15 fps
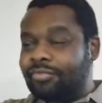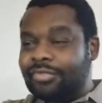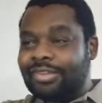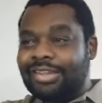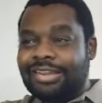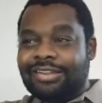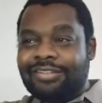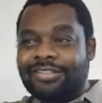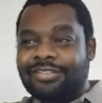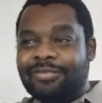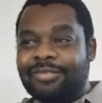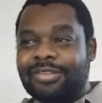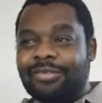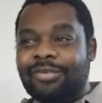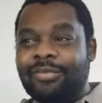You know,
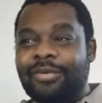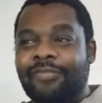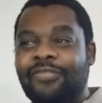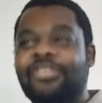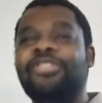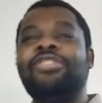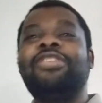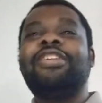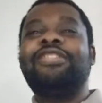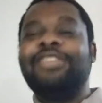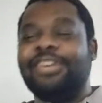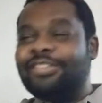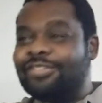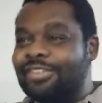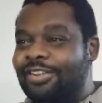like, what about fishes that
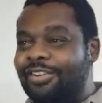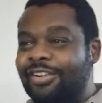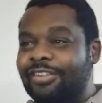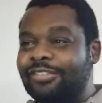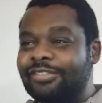change gender?